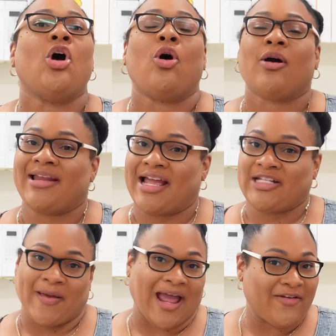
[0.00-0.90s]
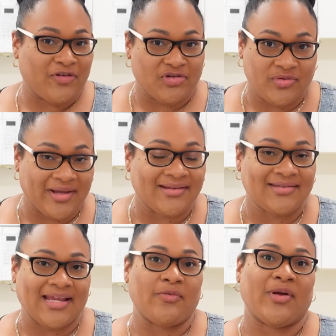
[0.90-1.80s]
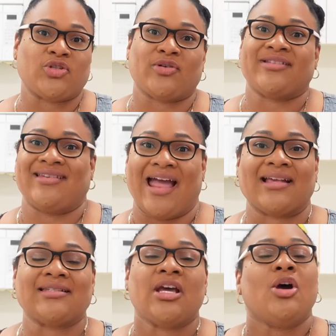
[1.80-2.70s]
or an ice pack if you're doing a sandwich or snacks.